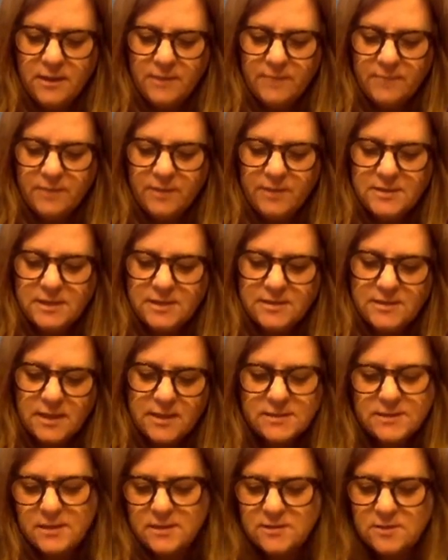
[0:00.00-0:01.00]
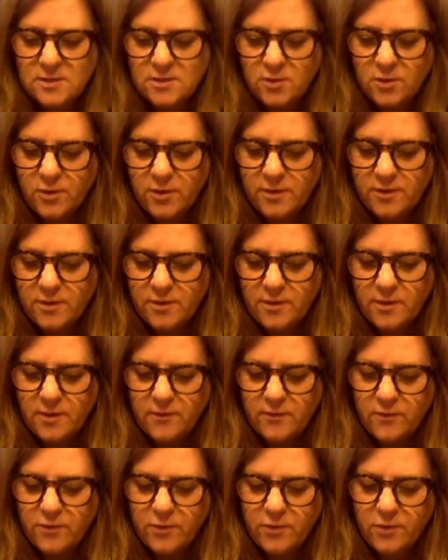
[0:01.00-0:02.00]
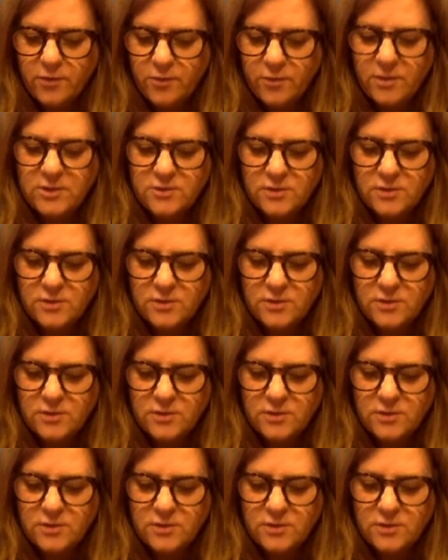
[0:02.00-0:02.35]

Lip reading: it says, "Thus says the Lord, for three